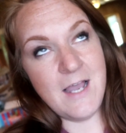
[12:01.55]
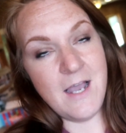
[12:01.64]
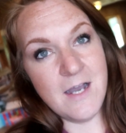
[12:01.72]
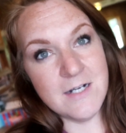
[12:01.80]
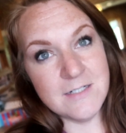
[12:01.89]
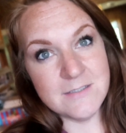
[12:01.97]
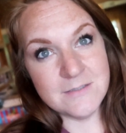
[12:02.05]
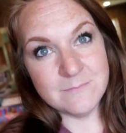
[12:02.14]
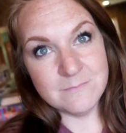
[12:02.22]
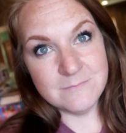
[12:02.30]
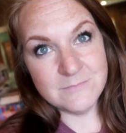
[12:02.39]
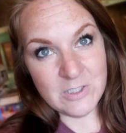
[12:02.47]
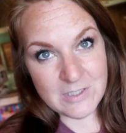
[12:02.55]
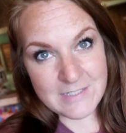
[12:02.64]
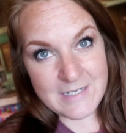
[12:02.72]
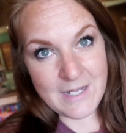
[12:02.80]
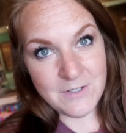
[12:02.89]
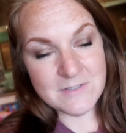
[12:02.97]
um, during the
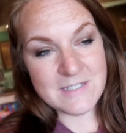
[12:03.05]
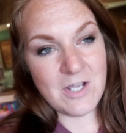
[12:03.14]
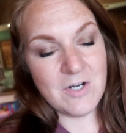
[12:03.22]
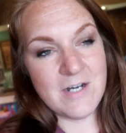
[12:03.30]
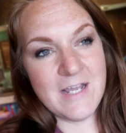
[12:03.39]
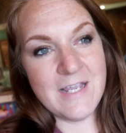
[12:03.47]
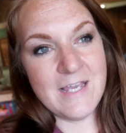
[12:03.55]
day on Saturday.